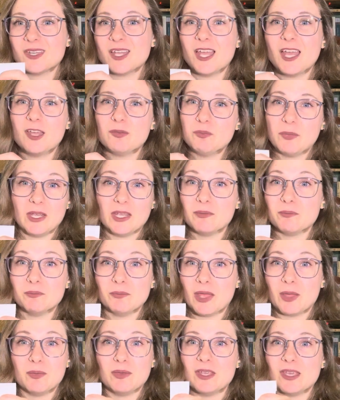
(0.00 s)
and
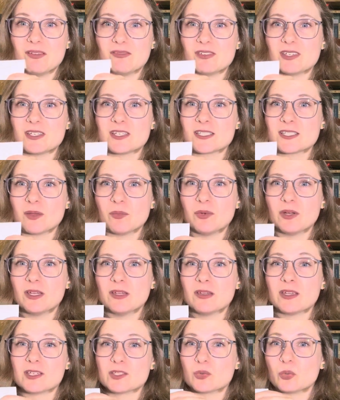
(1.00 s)
maybe gift it to somebody,
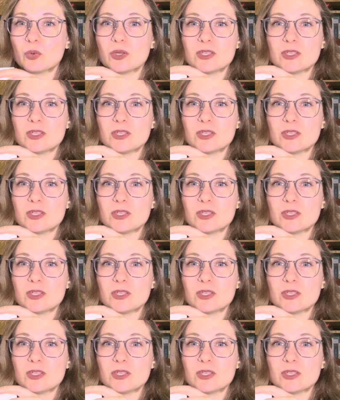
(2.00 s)
because